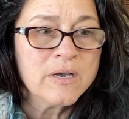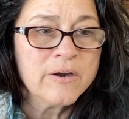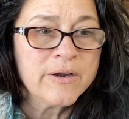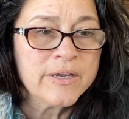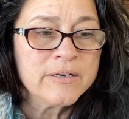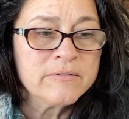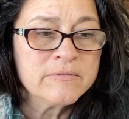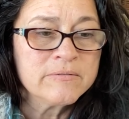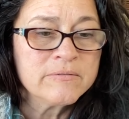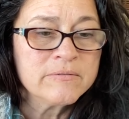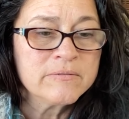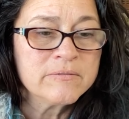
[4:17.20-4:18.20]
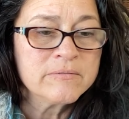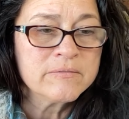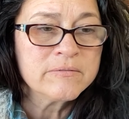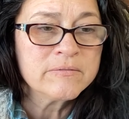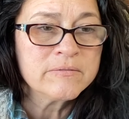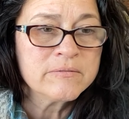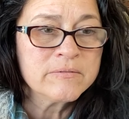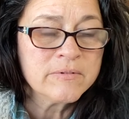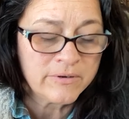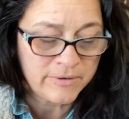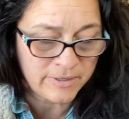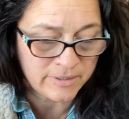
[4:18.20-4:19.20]
All right.
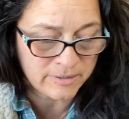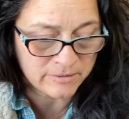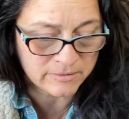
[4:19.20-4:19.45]
All right.